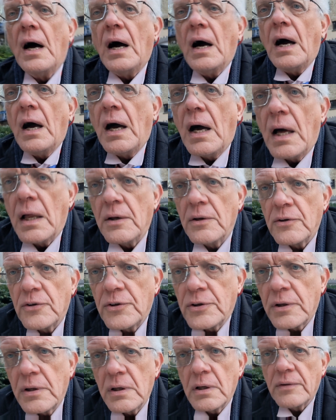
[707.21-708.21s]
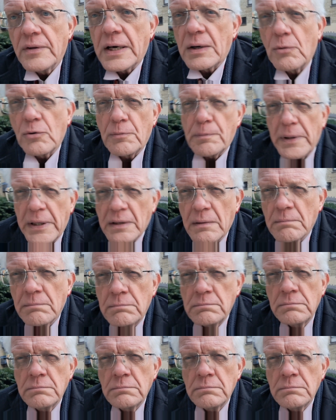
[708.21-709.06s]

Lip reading: and that would have been